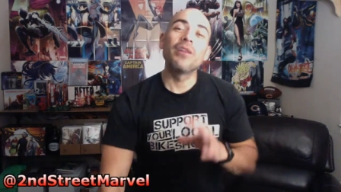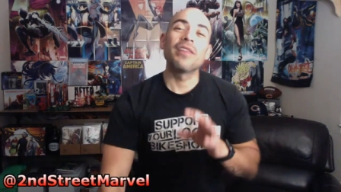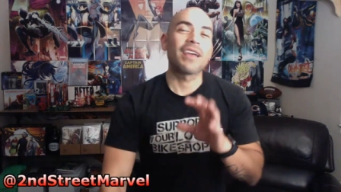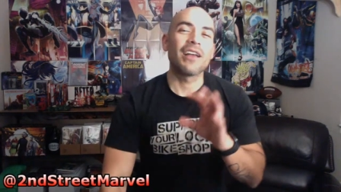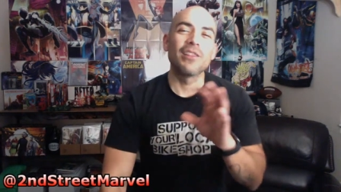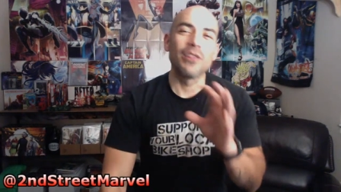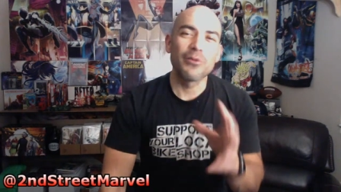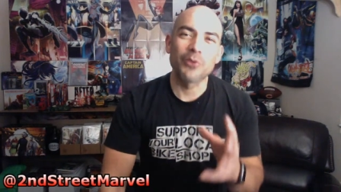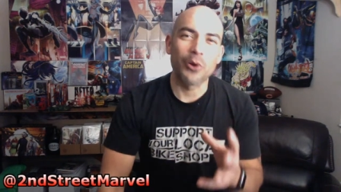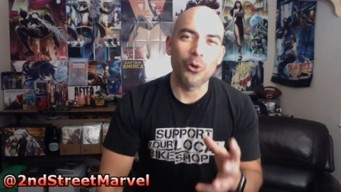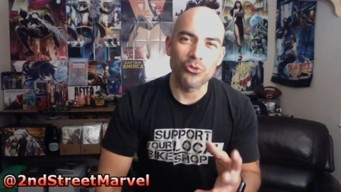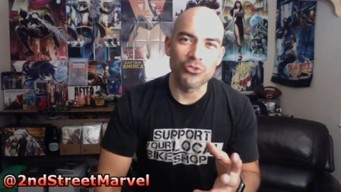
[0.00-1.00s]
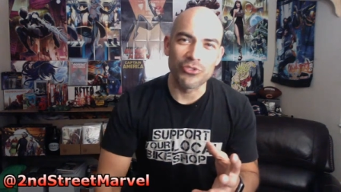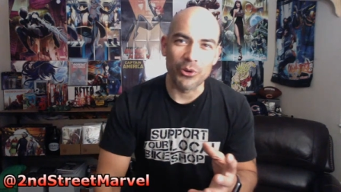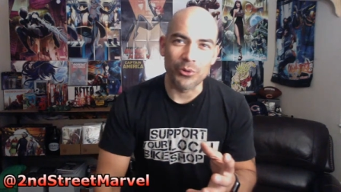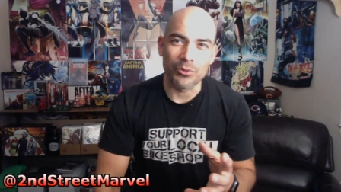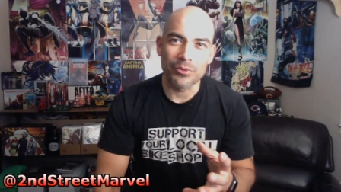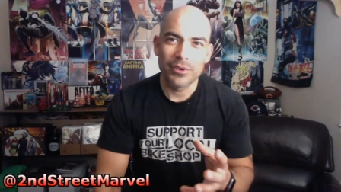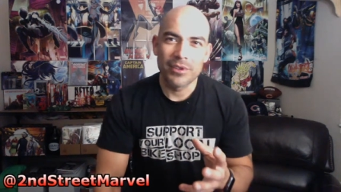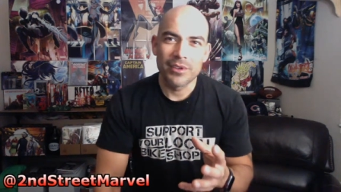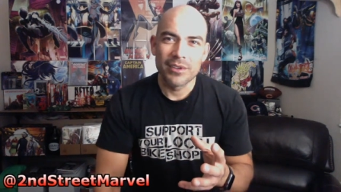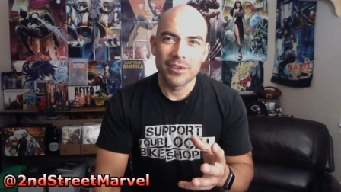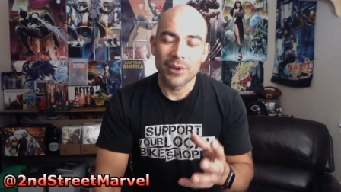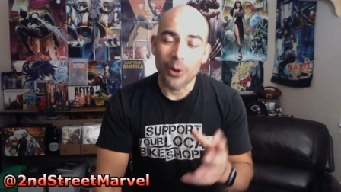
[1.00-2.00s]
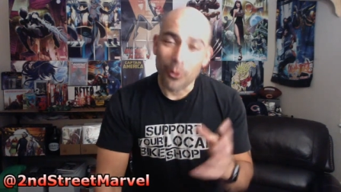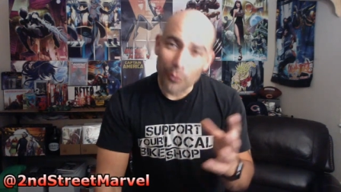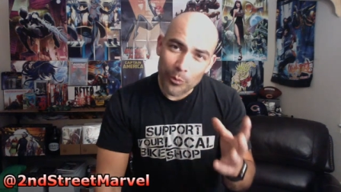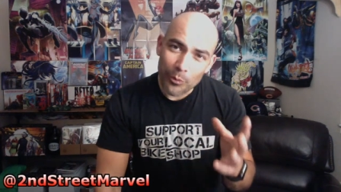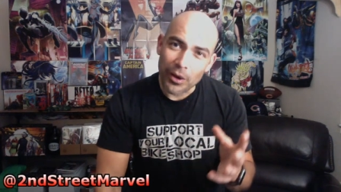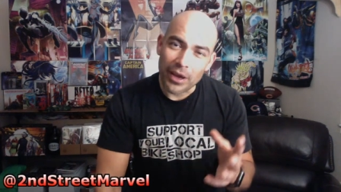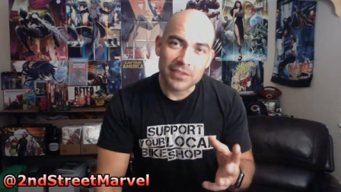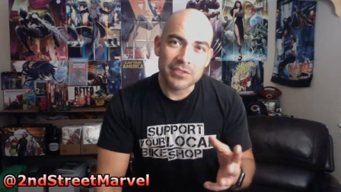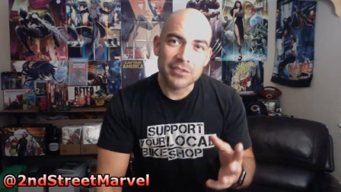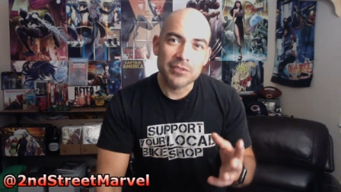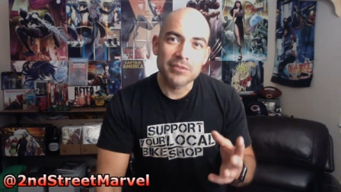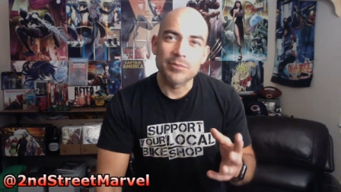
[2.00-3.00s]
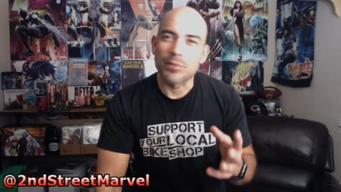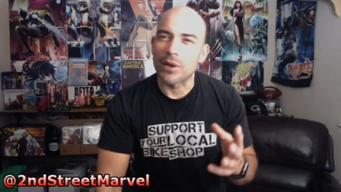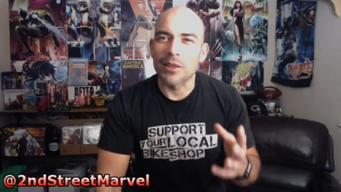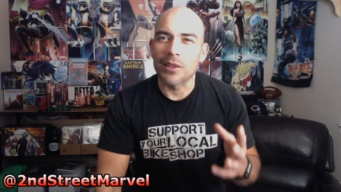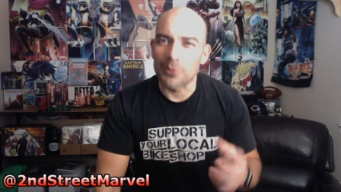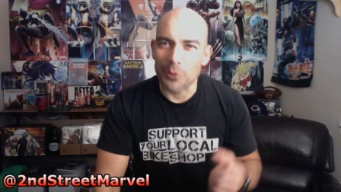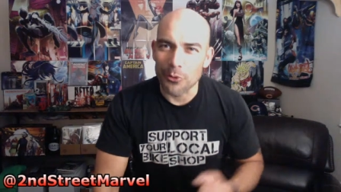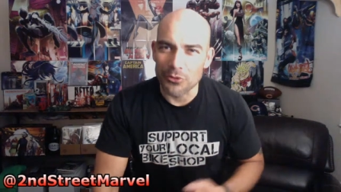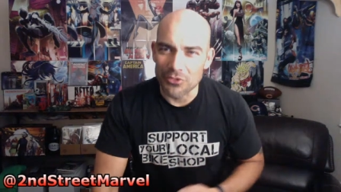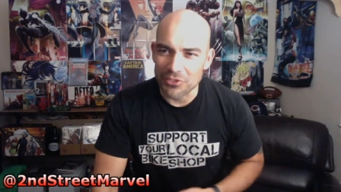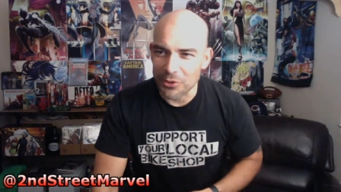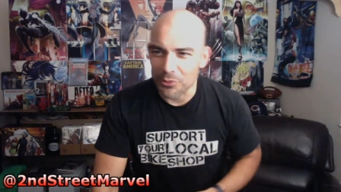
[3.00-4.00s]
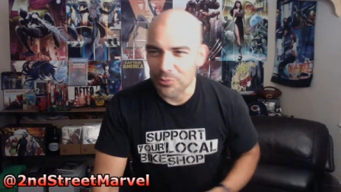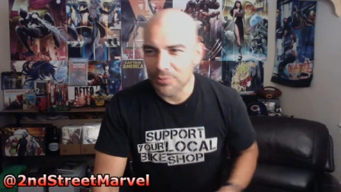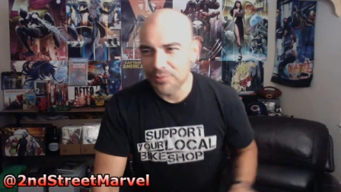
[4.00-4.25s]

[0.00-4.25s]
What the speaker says: Like, I love Cold Stone. Overpriced, but I love Cold Stone.